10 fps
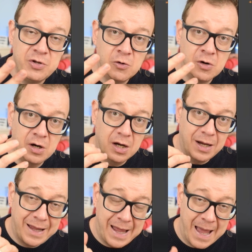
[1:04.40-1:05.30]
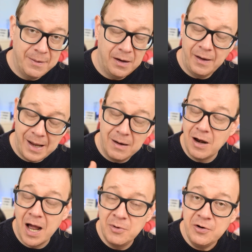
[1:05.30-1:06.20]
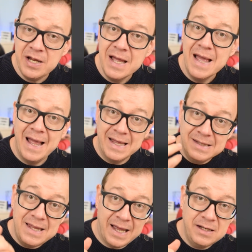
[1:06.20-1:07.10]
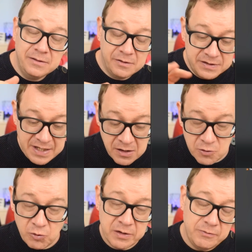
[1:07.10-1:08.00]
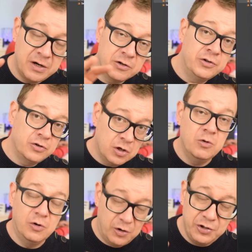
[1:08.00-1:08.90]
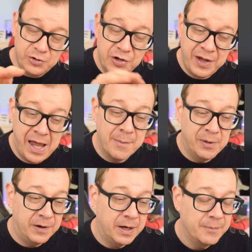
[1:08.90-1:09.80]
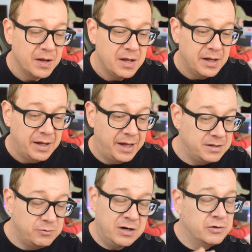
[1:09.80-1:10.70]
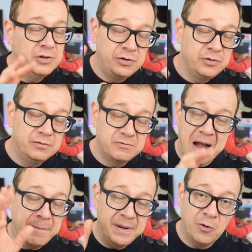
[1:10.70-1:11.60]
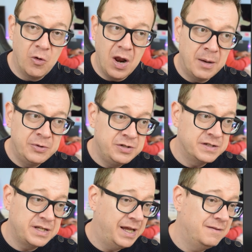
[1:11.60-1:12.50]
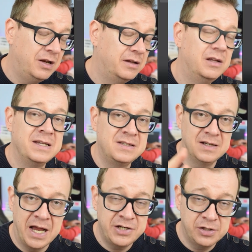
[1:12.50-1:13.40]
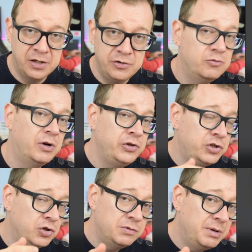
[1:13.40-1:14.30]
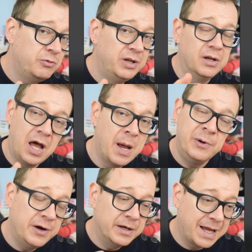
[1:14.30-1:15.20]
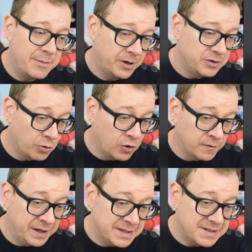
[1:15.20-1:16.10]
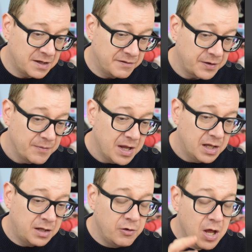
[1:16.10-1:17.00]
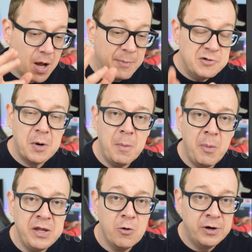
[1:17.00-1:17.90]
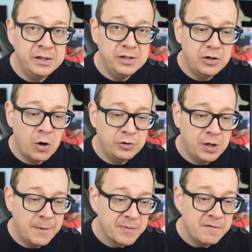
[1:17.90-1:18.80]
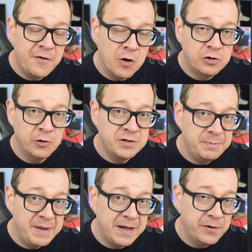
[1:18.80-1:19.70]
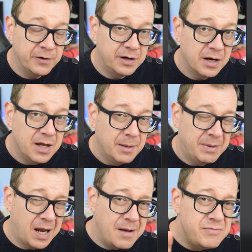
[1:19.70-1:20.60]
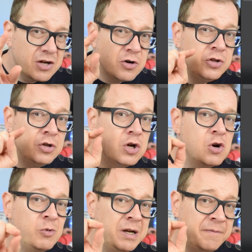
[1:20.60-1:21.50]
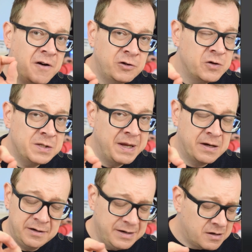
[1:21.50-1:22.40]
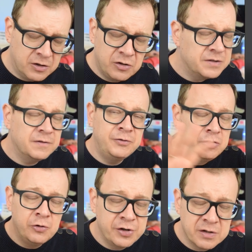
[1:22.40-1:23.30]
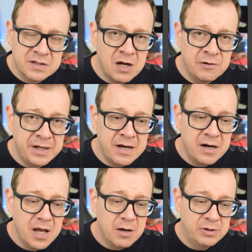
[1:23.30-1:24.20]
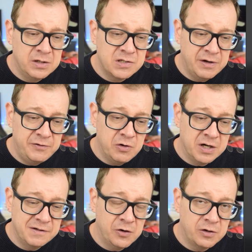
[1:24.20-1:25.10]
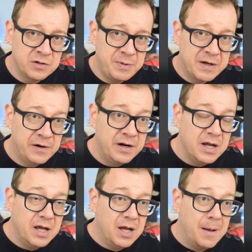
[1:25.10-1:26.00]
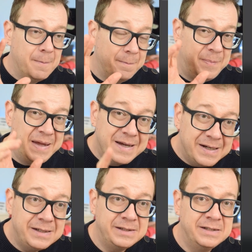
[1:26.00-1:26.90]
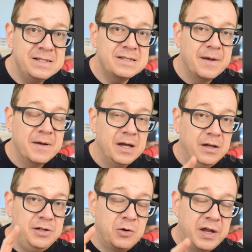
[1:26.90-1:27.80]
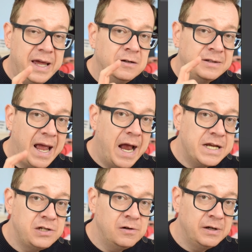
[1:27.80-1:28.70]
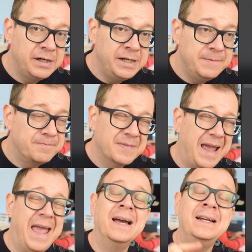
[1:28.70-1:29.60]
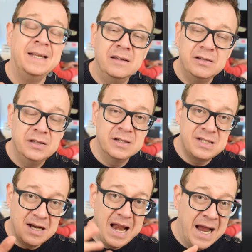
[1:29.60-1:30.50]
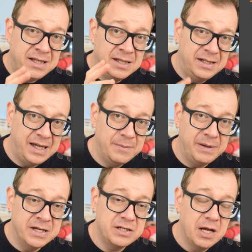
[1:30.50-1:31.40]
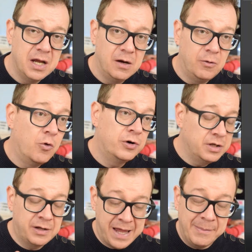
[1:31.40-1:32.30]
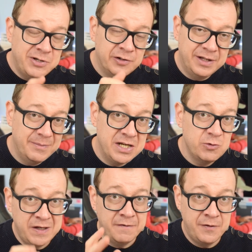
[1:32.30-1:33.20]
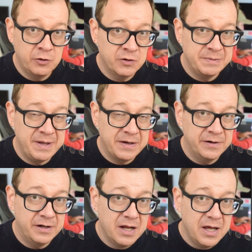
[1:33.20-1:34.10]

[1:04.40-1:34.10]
your library and then on the second one we are going to go onto the camera and we're going to wrap it all up to just have like nice selection. You want to choose between the library and camera and all of that stuff. Now, most probably you already know the PhotosPicker, but I'm not going to go with a PhotosPicker. There are tons of tutorials out there with a Swift UI PhotosPicker because you cannot actually edit the selected image or the captured image with the PhotosPicker.